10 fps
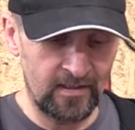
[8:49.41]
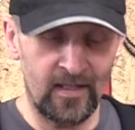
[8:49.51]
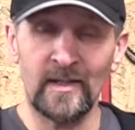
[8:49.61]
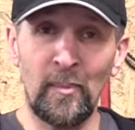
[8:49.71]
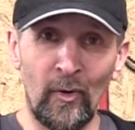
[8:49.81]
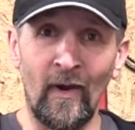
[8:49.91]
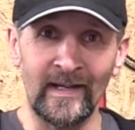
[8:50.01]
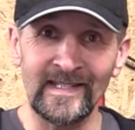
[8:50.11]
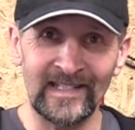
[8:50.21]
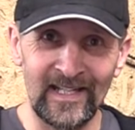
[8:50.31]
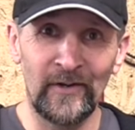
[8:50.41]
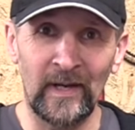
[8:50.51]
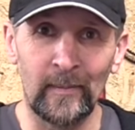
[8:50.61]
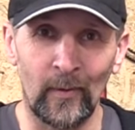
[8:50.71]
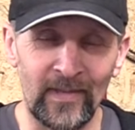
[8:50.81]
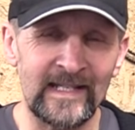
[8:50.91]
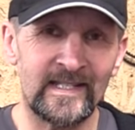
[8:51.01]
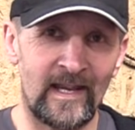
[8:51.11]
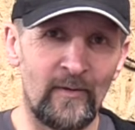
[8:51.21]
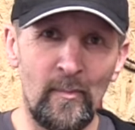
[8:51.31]
Now the price, incredible, they're
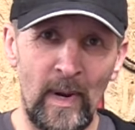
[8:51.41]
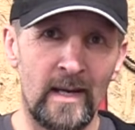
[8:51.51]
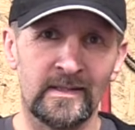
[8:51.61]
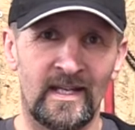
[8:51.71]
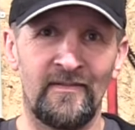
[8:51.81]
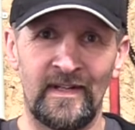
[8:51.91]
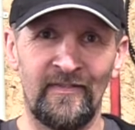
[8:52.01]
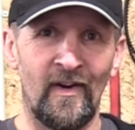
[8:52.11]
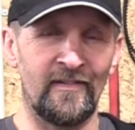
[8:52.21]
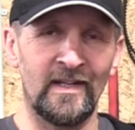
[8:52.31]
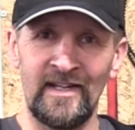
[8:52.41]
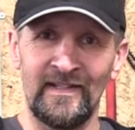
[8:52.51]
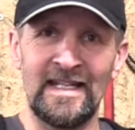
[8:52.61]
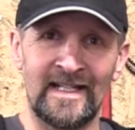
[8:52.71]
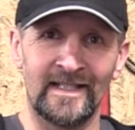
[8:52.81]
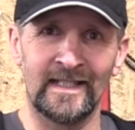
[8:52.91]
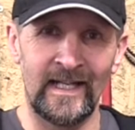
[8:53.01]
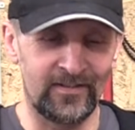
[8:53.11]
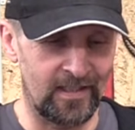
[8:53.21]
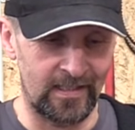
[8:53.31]
£7.75. I'll leave a link
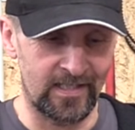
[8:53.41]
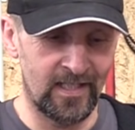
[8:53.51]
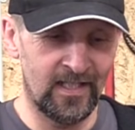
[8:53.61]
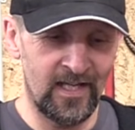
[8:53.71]
underneath to these.